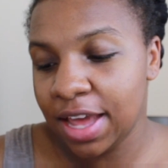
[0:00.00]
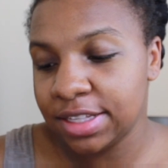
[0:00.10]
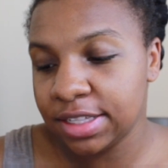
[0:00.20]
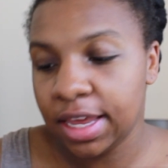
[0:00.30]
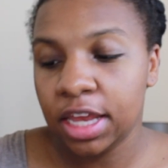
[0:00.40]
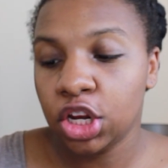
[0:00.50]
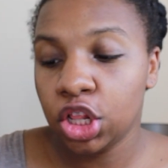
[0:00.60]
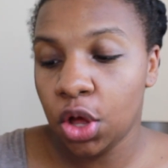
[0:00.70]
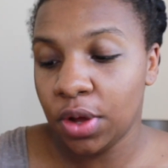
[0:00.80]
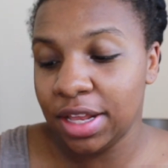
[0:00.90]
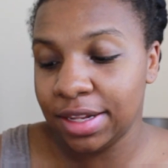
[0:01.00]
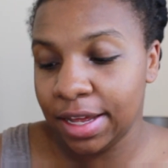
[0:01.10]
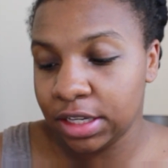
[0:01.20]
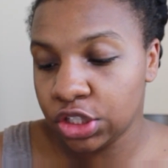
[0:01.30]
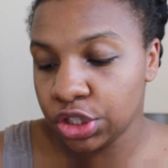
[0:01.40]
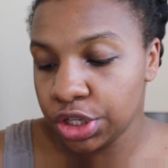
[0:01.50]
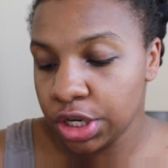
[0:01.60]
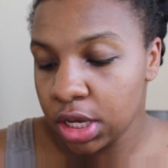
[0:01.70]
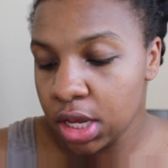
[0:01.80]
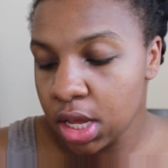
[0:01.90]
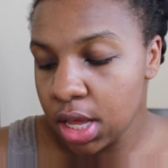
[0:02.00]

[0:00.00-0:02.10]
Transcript: a Skin Glow Elixir,